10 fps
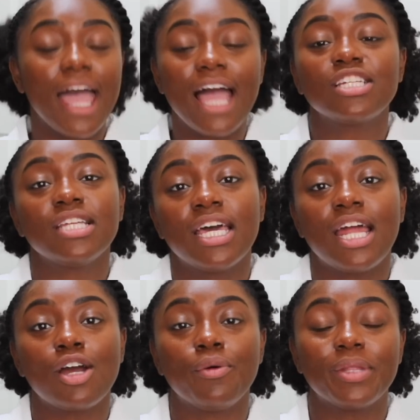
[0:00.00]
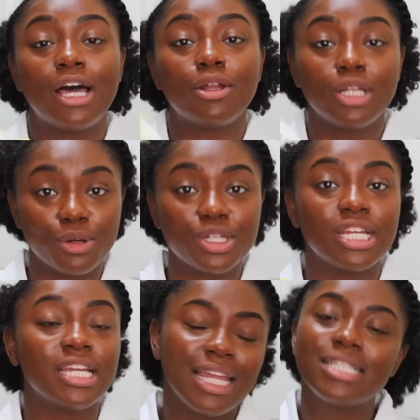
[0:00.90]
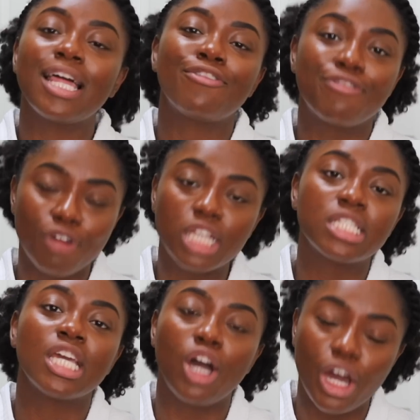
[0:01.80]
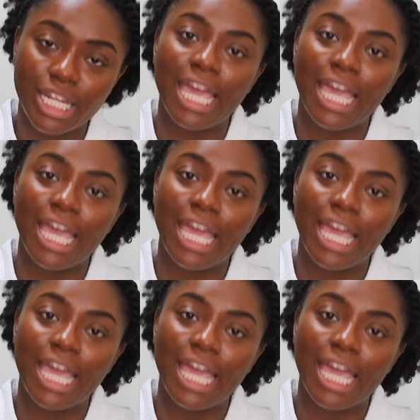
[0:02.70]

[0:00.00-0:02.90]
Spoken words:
I actually cannot go without lotion. It is like frosting on